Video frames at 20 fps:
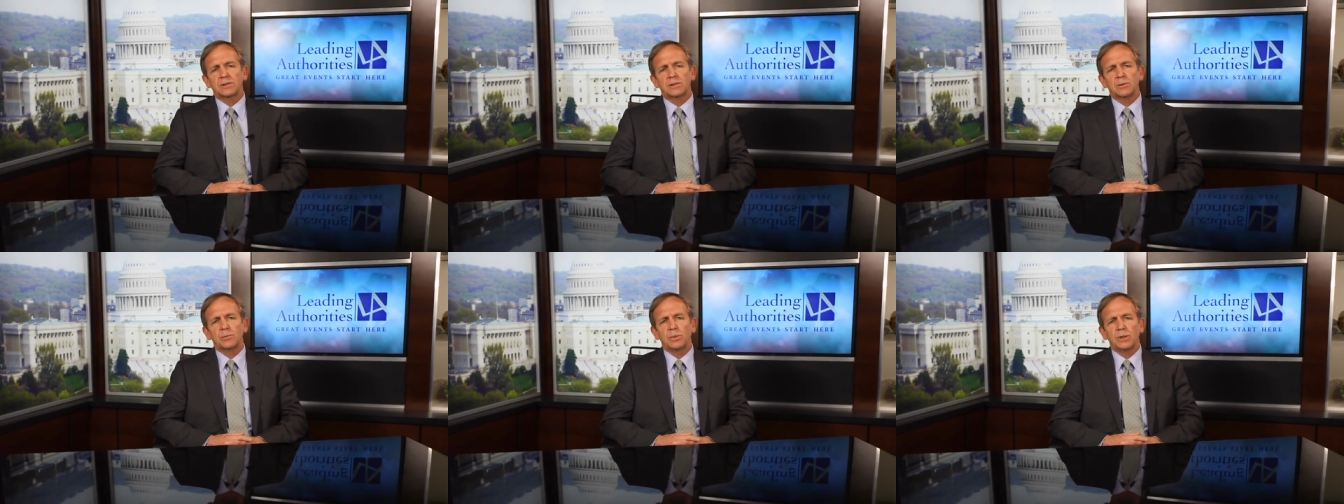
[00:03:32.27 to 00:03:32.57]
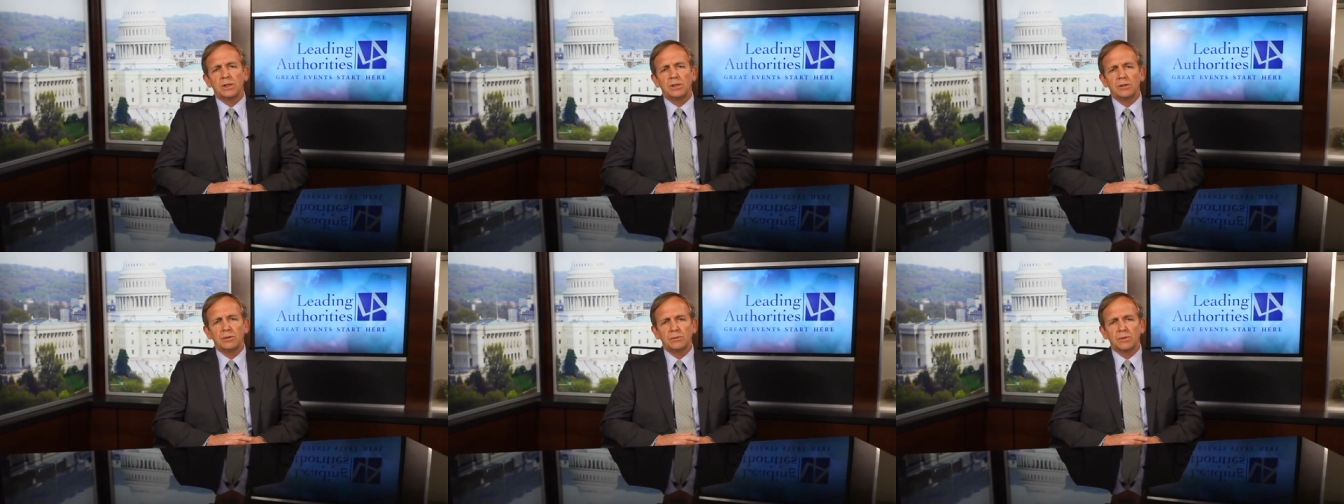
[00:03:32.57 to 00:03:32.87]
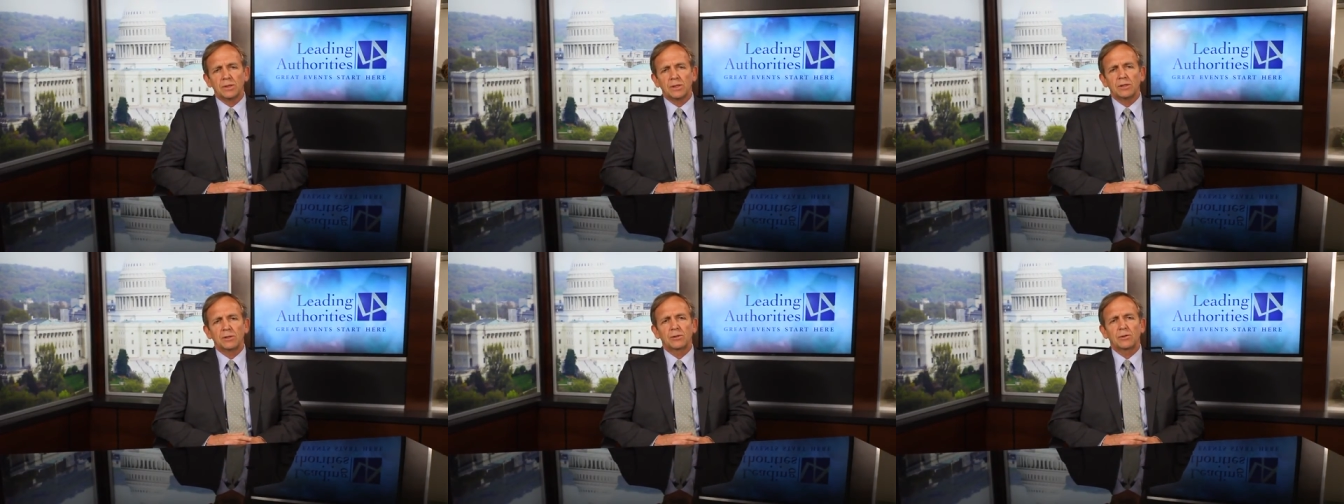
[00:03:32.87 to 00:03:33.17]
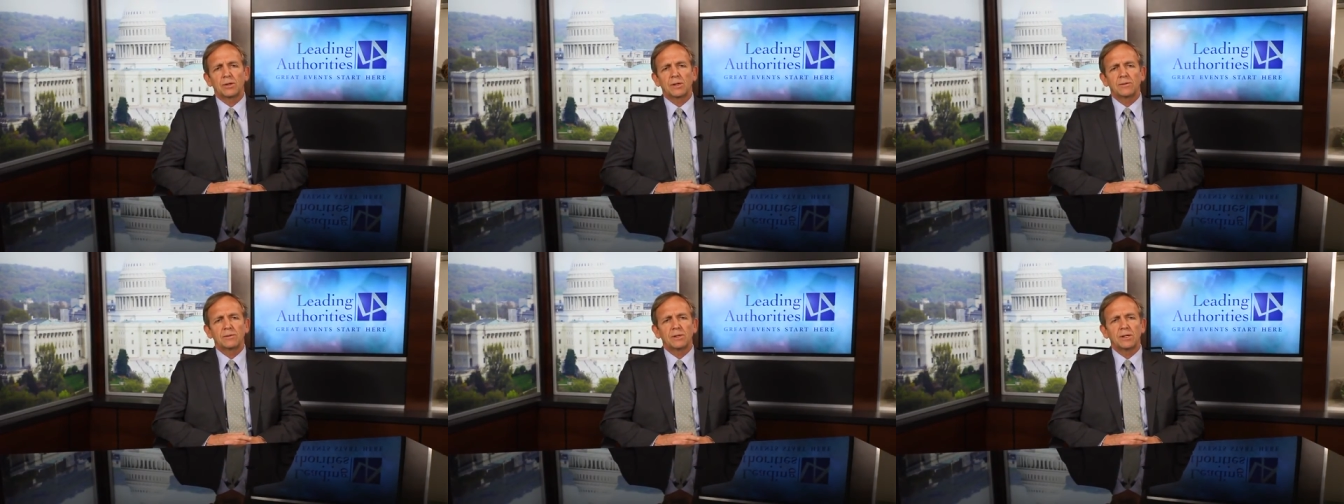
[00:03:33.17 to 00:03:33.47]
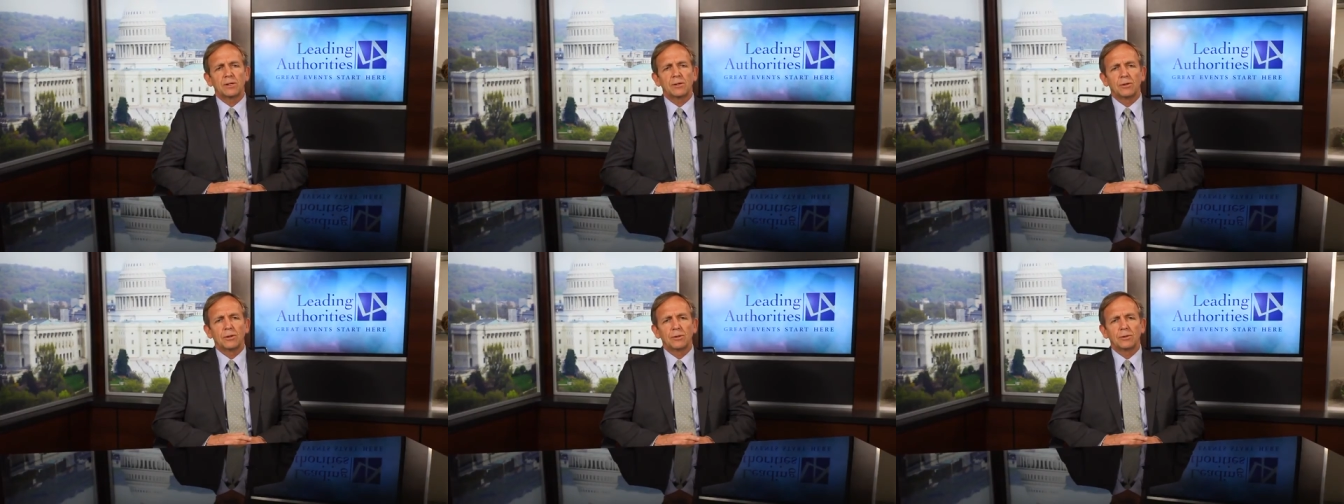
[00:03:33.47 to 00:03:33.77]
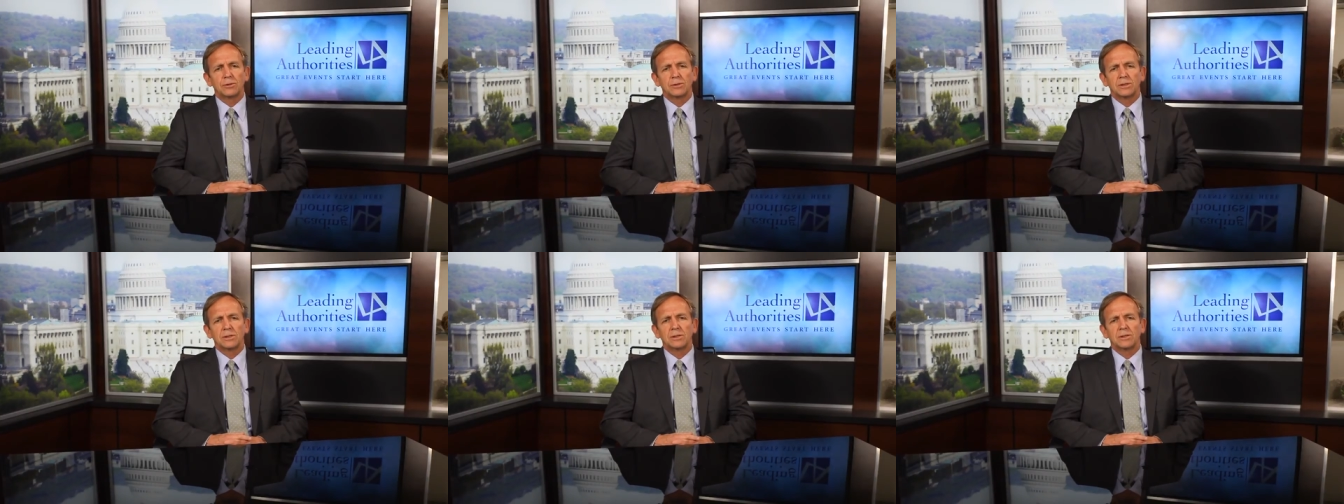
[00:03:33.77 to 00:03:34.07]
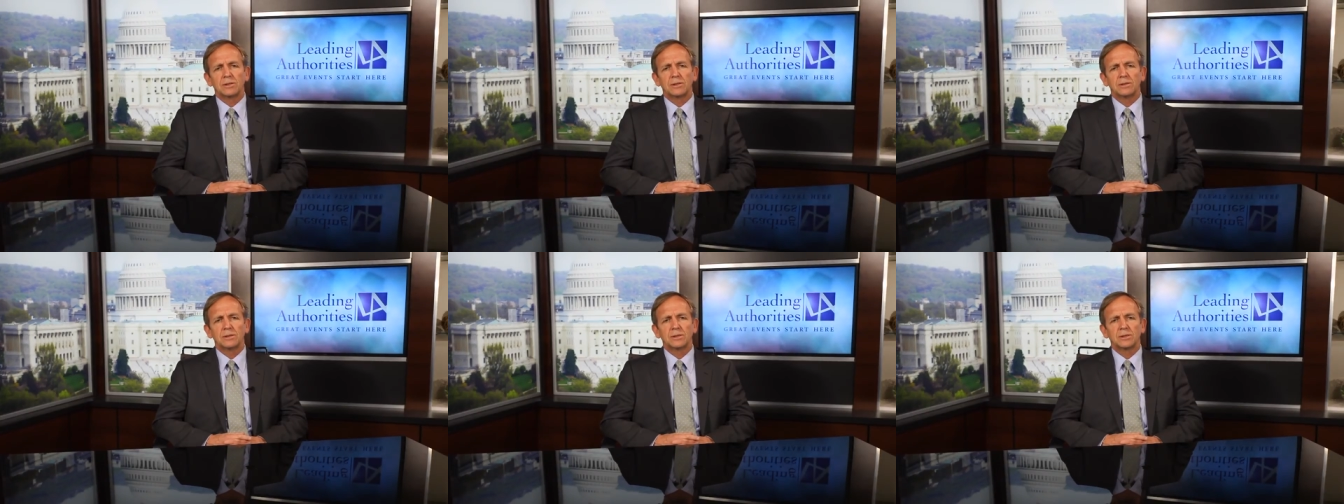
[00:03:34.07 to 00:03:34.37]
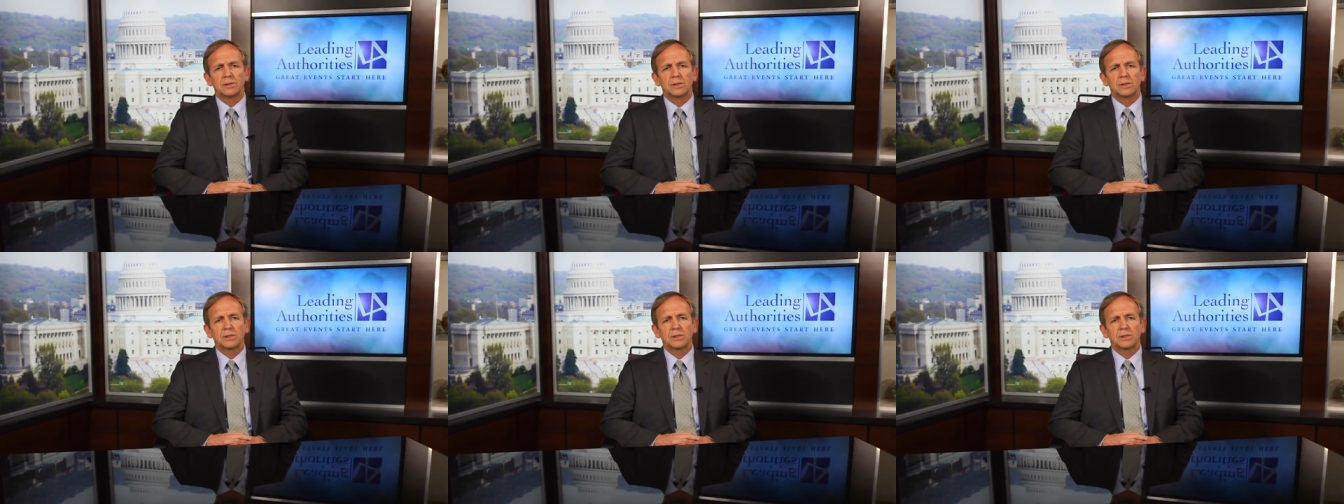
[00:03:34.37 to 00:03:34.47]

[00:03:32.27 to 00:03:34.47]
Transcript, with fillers: competing with aircraft carriers and